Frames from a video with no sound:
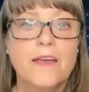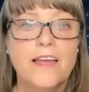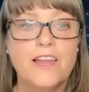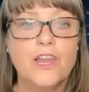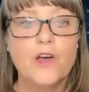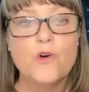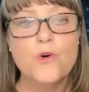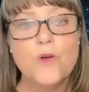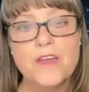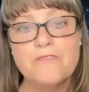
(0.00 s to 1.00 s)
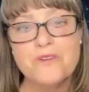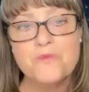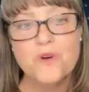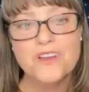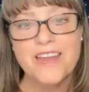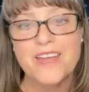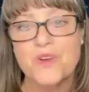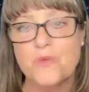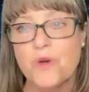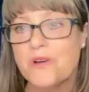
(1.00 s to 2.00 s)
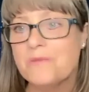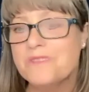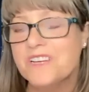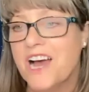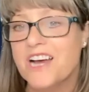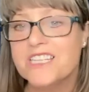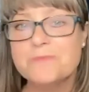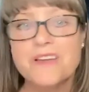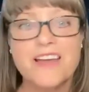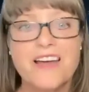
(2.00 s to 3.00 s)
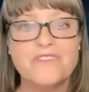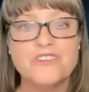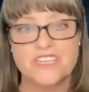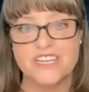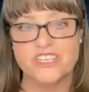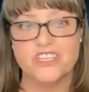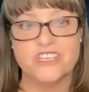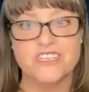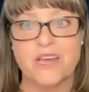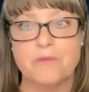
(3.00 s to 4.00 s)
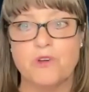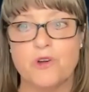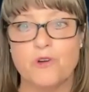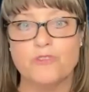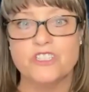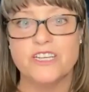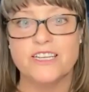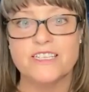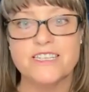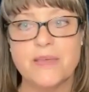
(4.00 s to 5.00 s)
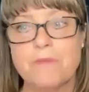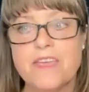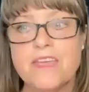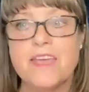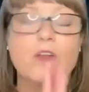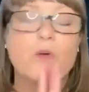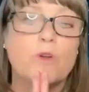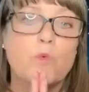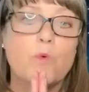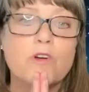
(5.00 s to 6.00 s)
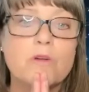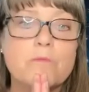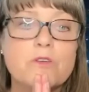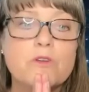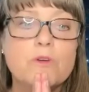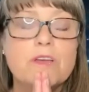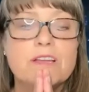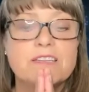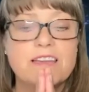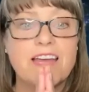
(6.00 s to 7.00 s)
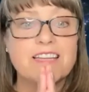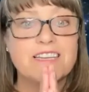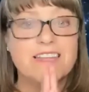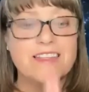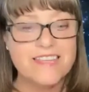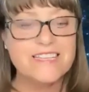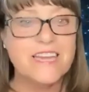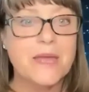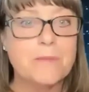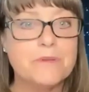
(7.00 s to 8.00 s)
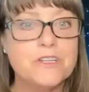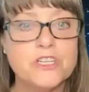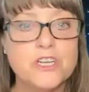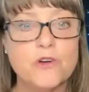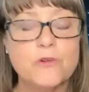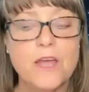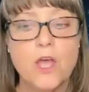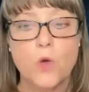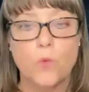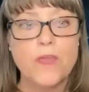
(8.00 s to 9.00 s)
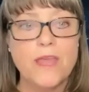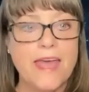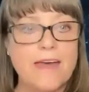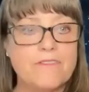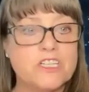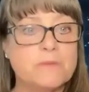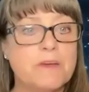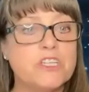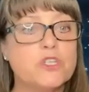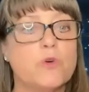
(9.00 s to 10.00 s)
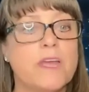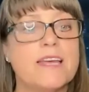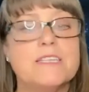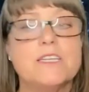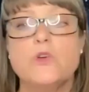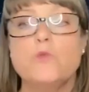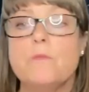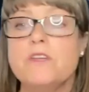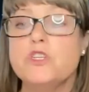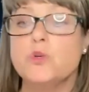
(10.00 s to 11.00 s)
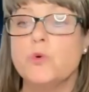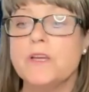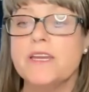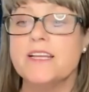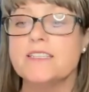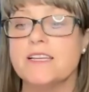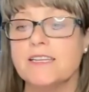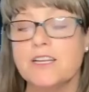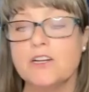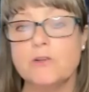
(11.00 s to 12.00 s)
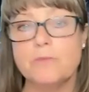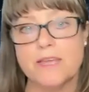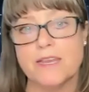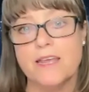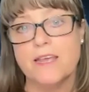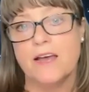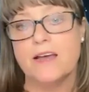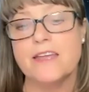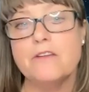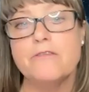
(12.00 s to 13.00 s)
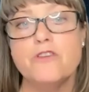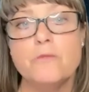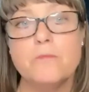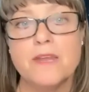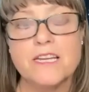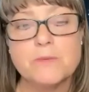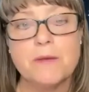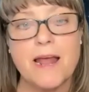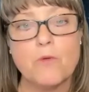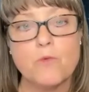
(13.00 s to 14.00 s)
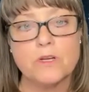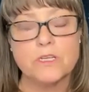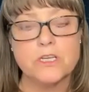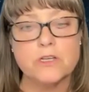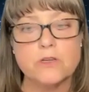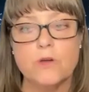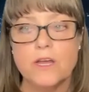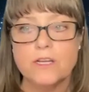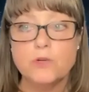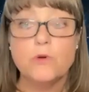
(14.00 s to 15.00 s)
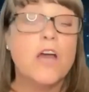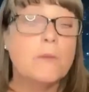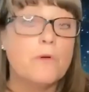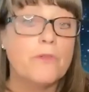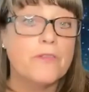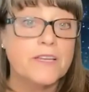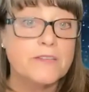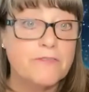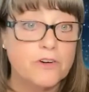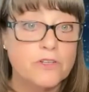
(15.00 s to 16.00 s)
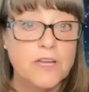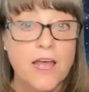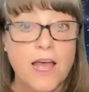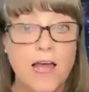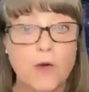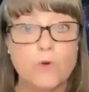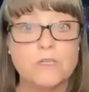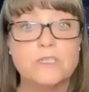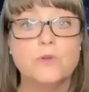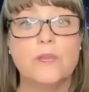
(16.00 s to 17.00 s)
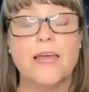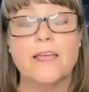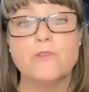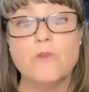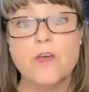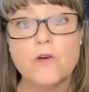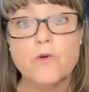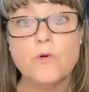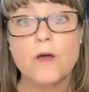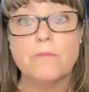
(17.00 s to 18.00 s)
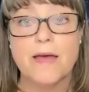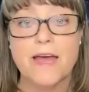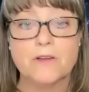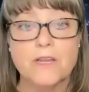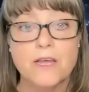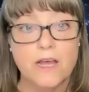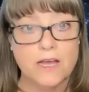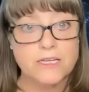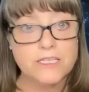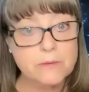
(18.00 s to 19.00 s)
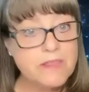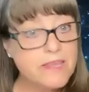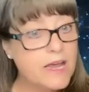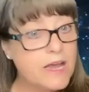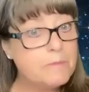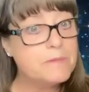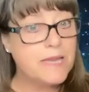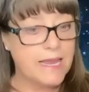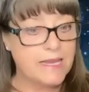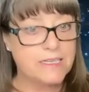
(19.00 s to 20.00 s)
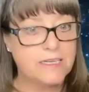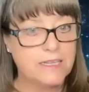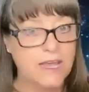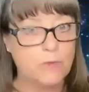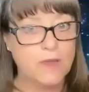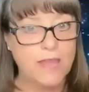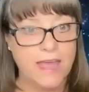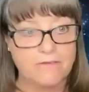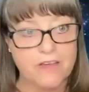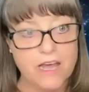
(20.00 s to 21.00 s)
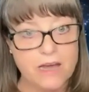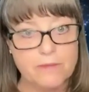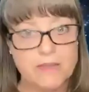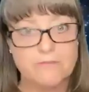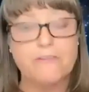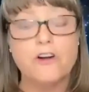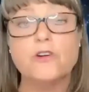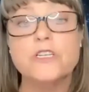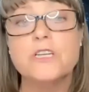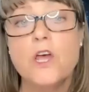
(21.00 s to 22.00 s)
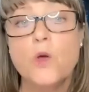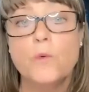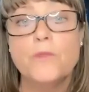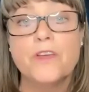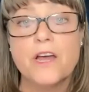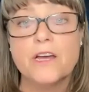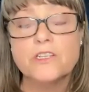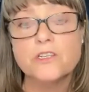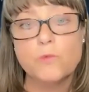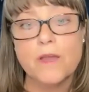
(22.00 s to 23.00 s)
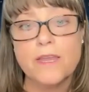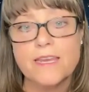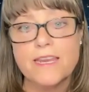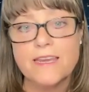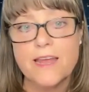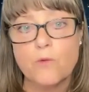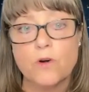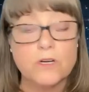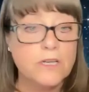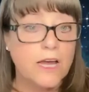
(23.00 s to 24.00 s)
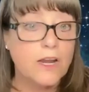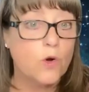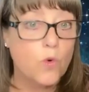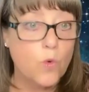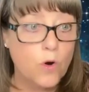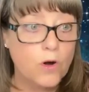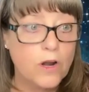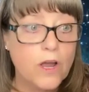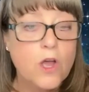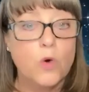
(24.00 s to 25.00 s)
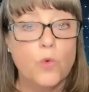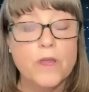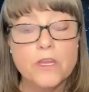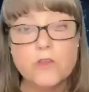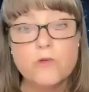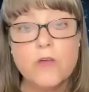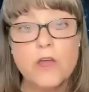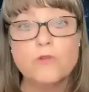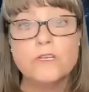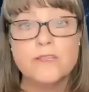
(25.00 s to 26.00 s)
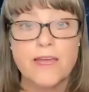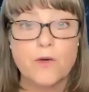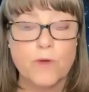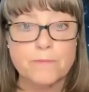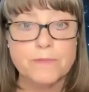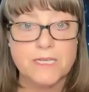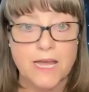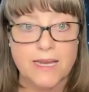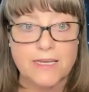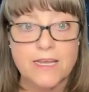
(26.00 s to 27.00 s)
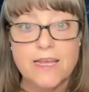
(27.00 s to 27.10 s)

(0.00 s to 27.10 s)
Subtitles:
Hello, everyone, and welcome to Cosmic Conversations. I'm your host, Sheila Seppi, and I want to welcome you tonight to this episode. We have a special guest who will be joining us a little bit in a few minutes, but I want to do a couple things first. I want to let you know about some of the updates that we have coming. First, with the Conscious Awakening Network.org. When you go to that website,